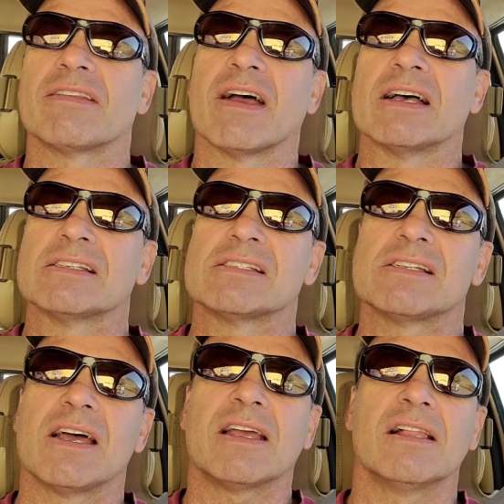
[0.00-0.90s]
is not
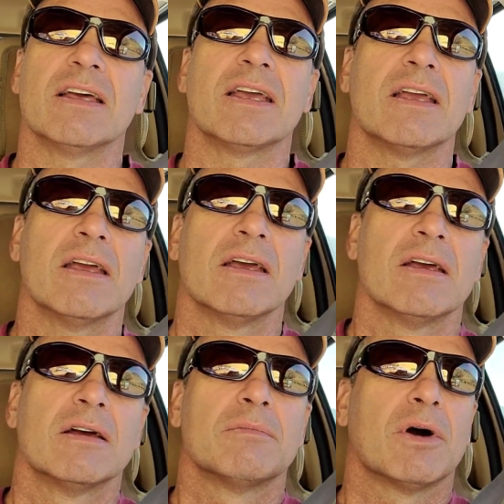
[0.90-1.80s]
cycling,
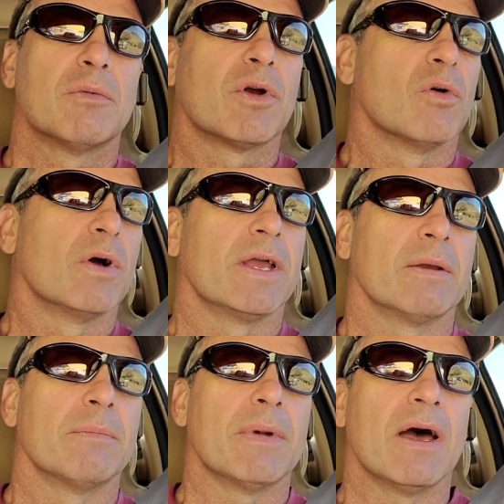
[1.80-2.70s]
but we're
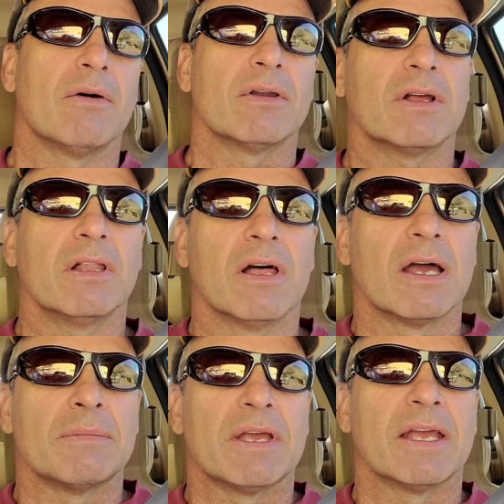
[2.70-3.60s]
going mountain
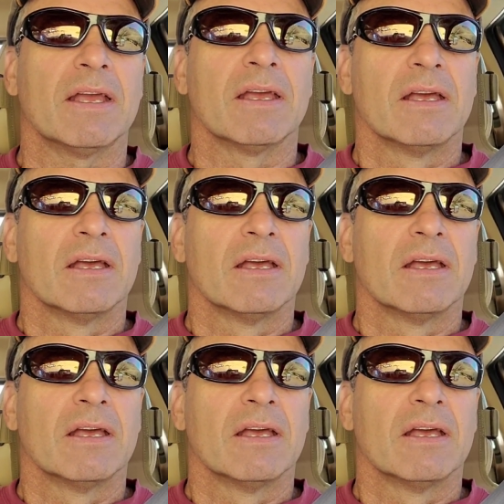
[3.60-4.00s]
climbing.